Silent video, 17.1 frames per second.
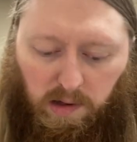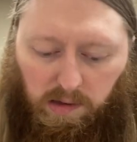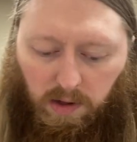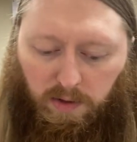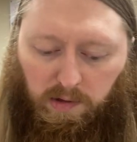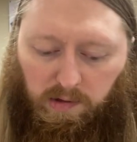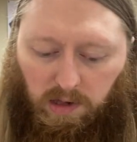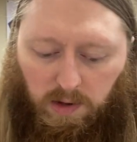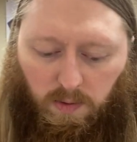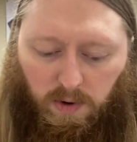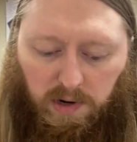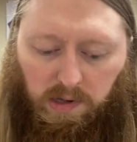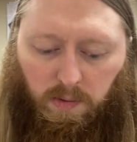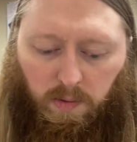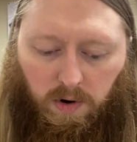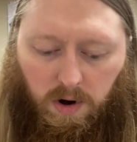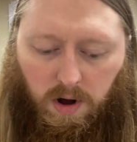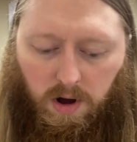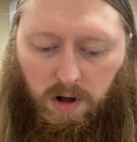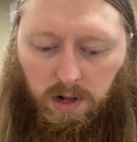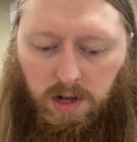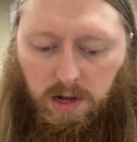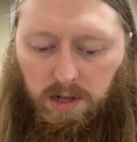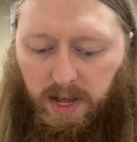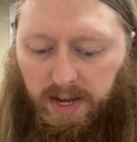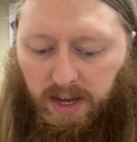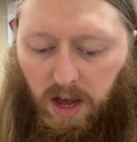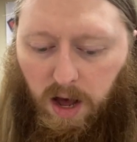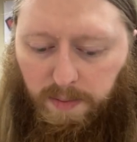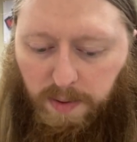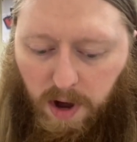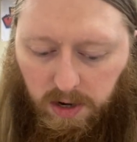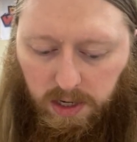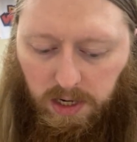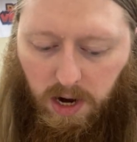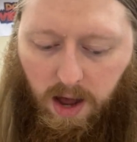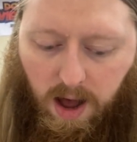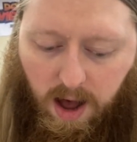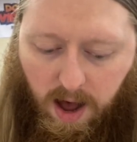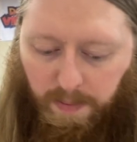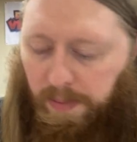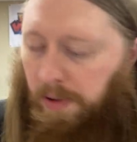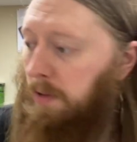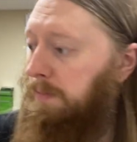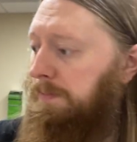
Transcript: So those are the ones that were all like up on top.